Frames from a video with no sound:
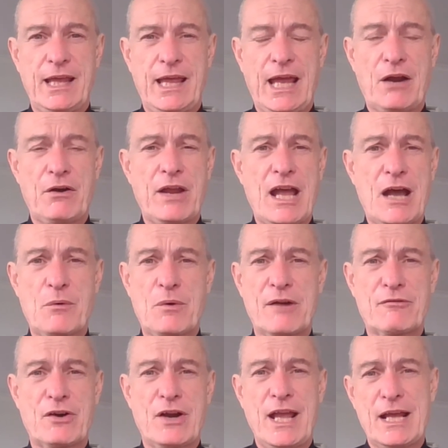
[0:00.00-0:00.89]
Harry,
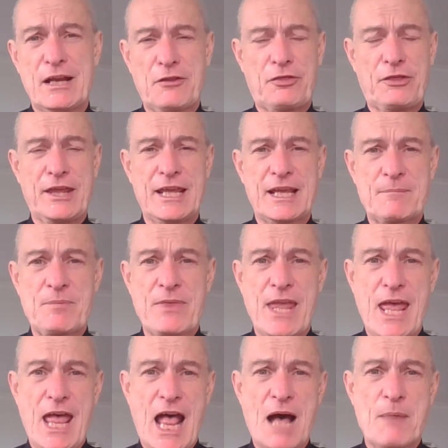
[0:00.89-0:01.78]
however, had a thing
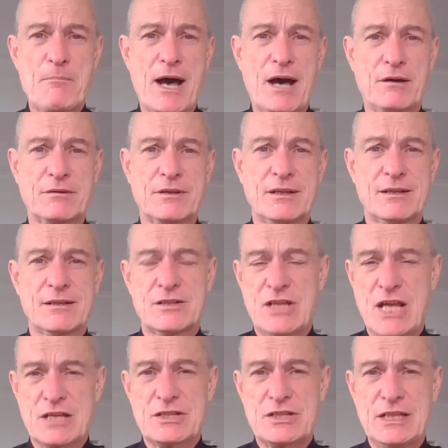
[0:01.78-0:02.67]
about
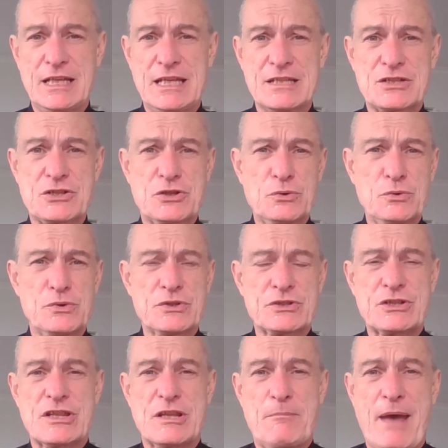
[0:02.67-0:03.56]
testing his
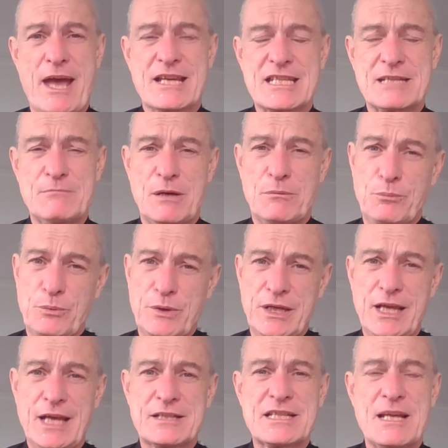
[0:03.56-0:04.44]
tools to the maximum.
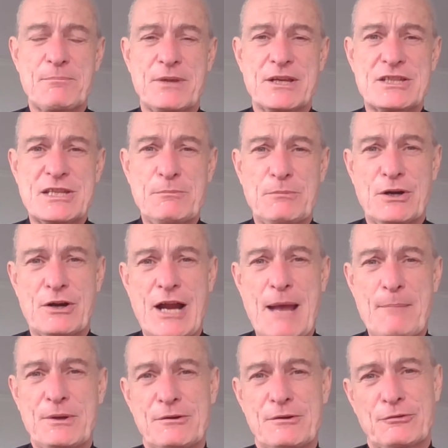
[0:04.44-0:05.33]
We had something similar
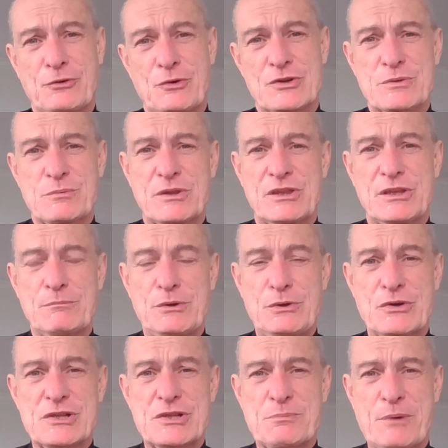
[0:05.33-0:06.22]
happen, of course, with the
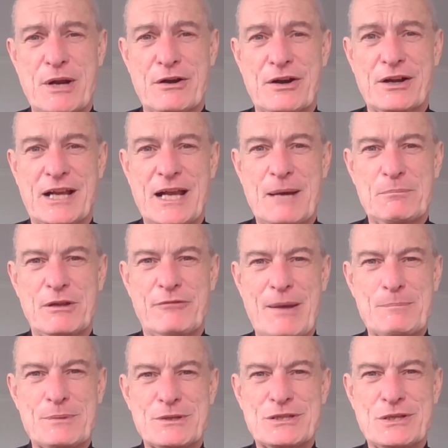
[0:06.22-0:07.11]
manure spreader a couple
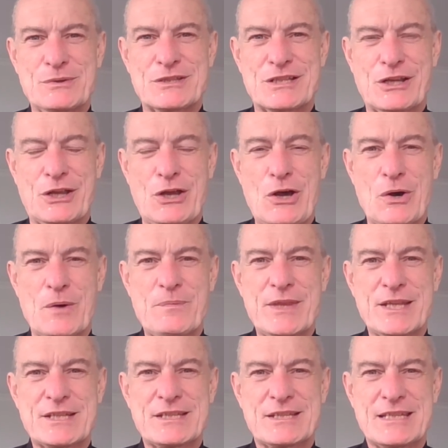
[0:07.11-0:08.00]
of episodes
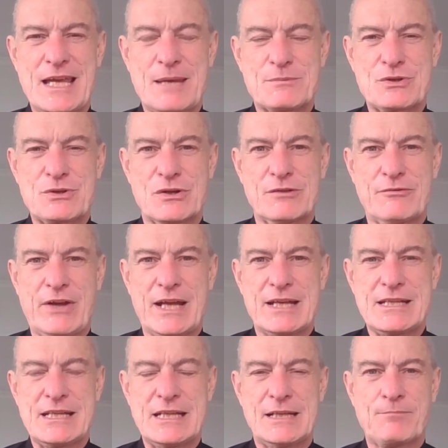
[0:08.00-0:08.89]
ago. This is the same sort of
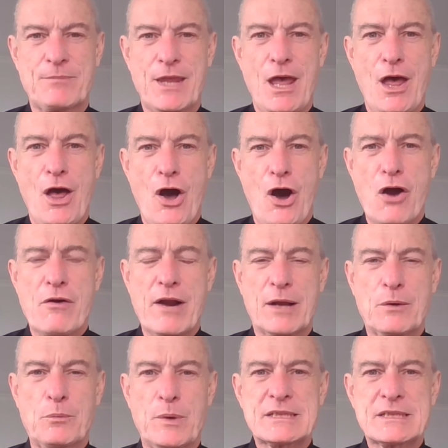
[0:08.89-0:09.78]
idea. All
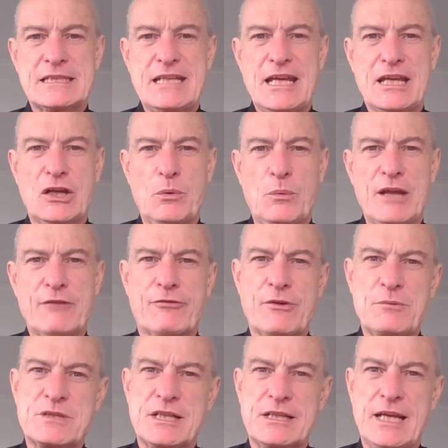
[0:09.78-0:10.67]
right, what's the takeaway
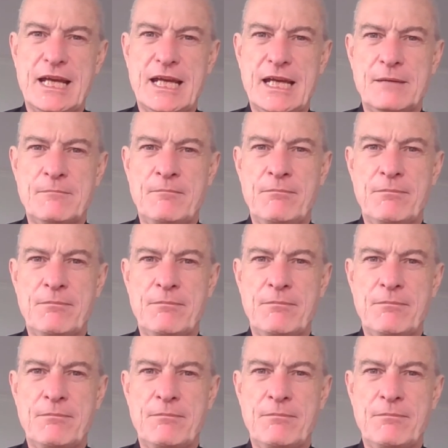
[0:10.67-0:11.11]
from today?